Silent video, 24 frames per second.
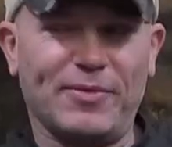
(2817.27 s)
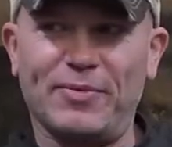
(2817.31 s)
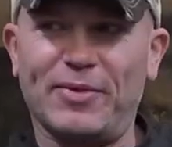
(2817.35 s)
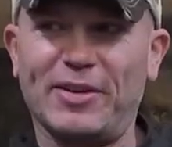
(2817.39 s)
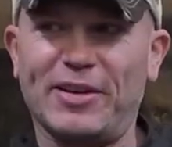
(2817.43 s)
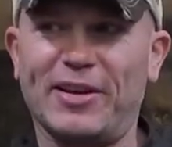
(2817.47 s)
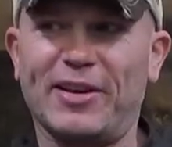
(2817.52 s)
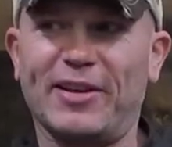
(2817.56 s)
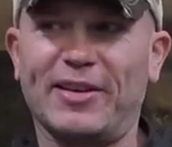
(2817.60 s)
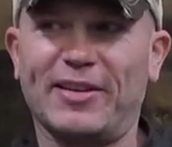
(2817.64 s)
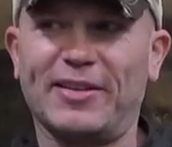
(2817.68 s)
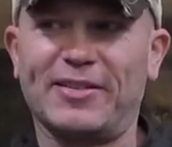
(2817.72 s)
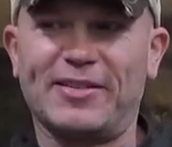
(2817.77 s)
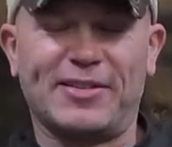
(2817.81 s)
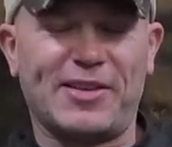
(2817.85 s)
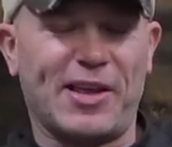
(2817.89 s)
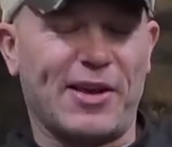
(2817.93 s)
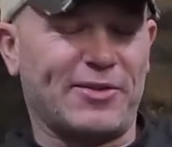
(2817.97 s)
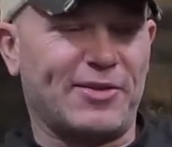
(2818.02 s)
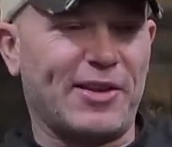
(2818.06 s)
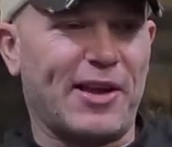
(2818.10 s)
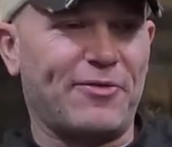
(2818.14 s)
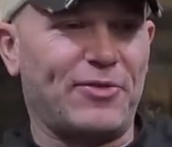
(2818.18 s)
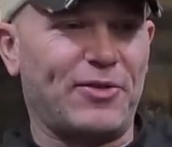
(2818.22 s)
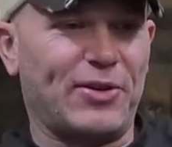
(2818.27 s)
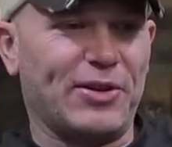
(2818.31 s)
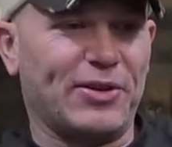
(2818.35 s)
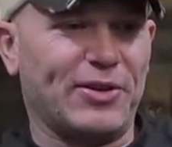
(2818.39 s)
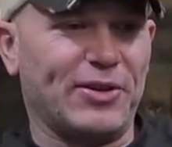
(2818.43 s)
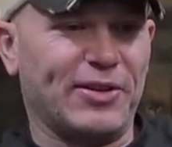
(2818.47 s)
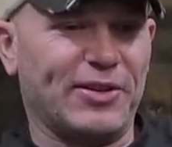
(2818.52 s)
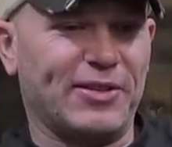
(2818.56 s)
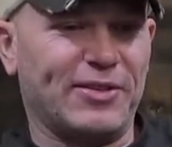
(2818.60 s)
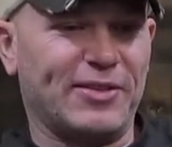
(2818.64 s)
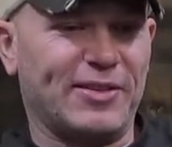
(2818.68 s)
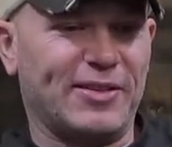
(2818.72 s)
Yeah, it's definitely
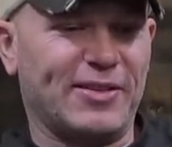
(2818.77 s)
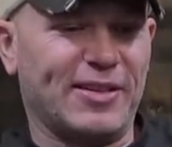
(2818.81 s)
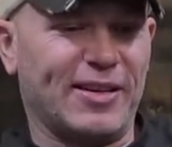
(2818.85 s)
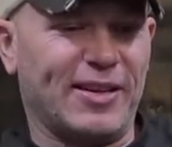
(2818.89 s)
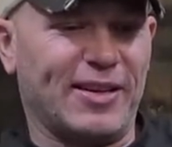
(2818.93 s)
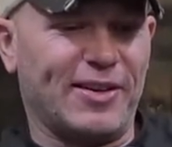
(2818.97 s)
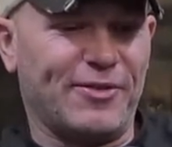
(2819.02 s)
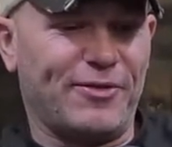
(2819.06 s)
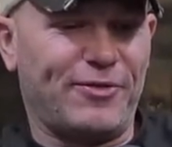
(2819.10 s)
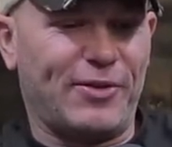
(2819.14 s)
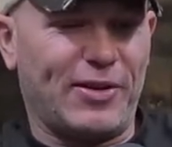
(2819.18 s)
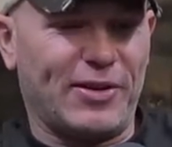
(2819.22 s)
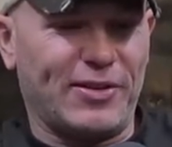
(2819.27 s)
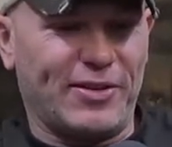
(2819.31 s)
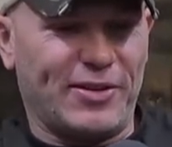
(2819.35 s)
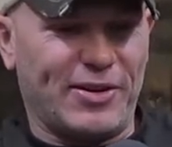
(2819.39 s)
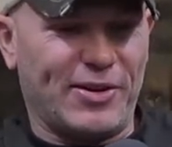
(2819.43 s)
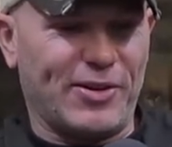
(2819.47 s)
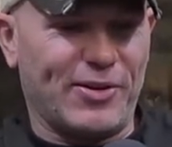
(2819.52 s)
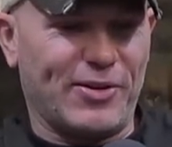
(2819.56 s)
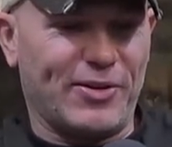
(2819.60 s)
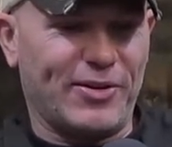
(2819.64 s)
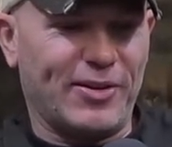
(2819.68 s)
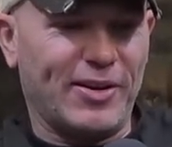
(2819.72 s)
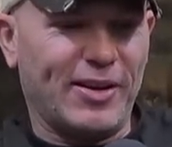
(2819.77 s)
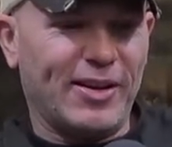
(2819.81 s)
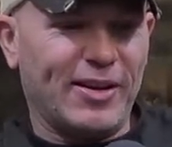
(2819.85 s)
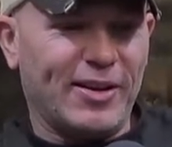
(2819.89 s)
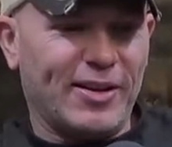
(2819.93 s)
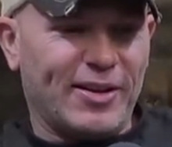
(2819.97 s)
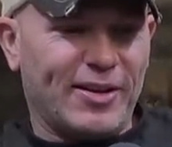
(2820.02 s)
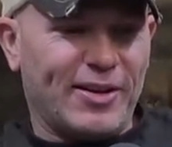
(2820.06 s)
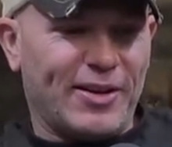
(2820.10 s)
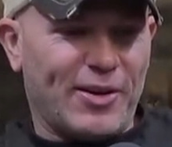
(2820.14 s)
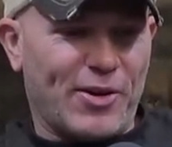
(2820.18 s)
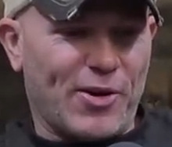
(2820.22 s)
good, fun to hear
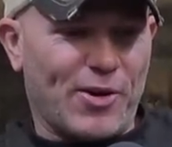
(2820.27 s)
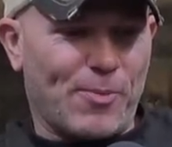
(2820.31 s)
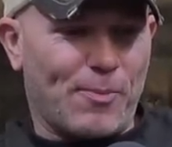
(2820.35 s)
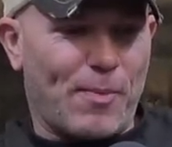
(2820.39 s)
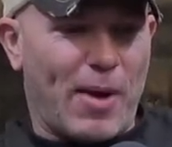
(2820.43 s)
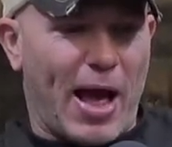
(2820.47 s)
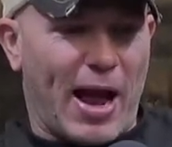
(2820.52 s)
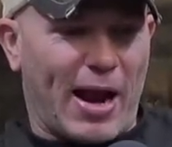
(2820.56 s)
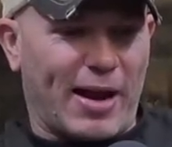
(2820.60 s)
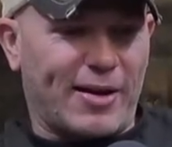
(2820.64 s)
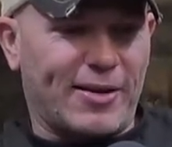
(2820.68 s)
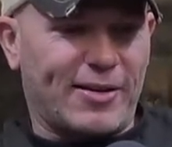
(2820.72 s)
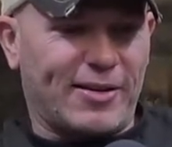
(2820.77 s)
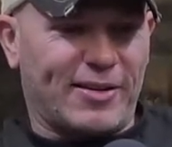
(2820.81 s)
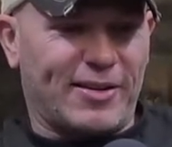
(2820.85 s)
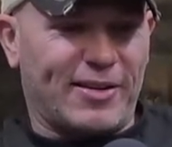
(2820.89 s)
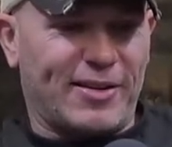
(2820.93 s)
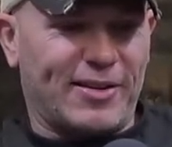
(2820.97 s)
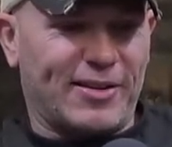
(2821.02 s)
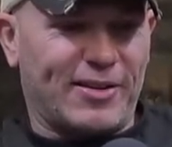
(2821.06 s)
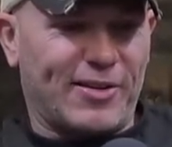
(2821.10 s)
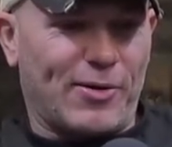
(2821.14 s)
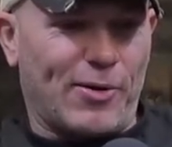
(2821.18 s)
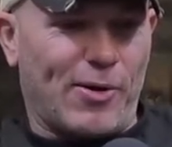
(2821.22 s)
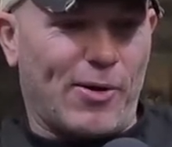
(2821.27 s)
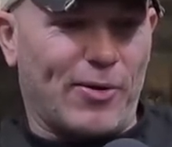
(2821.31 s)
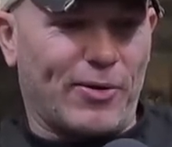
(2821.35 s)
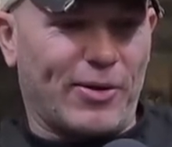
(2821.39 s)
Mac call